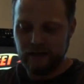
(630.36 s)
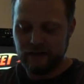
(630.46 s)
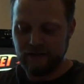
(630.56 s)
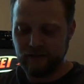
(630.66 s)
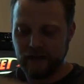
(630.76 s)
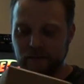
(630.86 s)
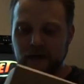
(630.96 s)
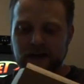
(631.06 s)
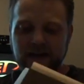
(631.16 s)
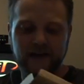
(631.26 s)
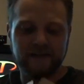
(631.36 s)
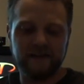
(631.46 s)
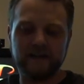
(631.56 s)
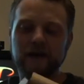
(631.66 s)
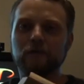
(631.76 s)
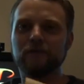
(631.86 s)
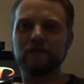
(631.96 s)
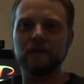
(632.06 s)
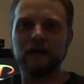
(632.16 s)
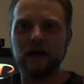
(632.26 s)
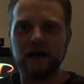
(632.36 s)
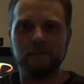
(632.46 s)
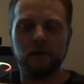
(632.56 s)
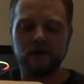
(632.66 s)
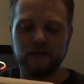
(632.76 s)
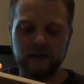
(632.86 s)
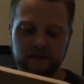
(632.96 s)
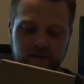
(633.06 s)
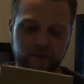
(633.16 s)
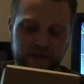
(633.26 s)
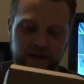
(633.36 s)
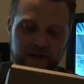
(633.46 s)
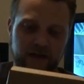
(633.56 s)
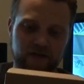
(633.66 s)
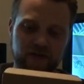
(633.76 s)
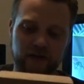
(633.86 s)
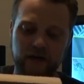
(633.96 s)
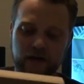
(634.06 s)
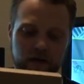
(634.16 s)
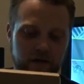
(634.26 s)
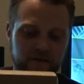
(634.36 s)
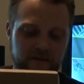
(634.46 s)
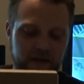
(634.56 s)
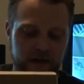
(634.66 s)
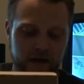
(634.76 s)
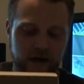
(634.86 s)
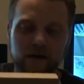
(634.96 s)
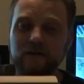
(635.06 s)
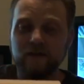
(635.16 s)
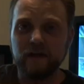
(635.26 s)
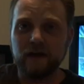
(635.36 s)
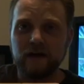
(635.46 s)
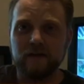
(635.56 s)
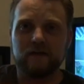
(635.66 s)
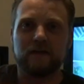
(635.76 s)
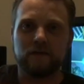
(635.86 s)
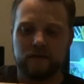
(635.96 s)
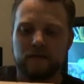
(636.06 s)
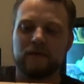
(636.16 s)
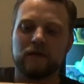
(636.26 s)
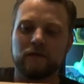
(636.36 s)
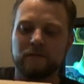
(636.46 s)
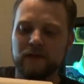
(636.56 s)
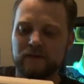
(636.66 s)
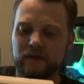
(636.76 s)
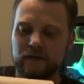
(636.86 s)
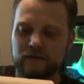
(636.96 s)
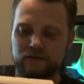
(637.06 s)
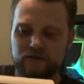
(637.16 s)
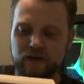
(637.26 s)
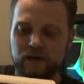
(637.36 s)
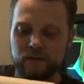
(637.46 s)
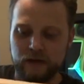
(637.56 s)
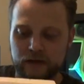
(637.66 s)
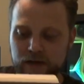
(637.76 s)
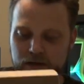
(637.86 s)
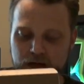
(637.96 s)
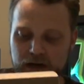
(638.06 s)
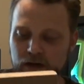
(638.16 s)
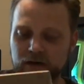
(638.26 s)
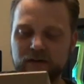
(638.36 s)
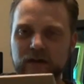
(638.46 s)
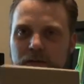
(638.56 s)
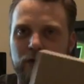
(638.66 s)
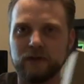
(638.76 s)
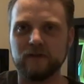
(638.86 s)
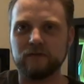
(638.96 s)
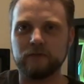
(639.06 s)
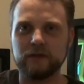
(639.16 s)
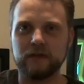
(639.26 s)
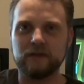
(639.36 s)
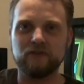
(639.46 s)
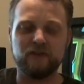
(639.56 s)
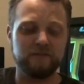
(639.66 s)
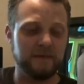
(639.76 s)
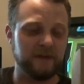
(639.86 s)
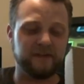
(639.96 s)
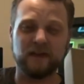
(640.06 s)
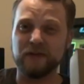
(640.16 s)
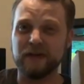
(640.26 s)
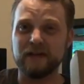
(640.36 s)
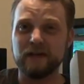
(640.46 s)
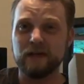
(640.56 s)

definitely am. Now this, I bought this with the intention of, honestly, guys, I don't mean to sound shitty, but you know, I honestly bought this with the intention of maybe selling it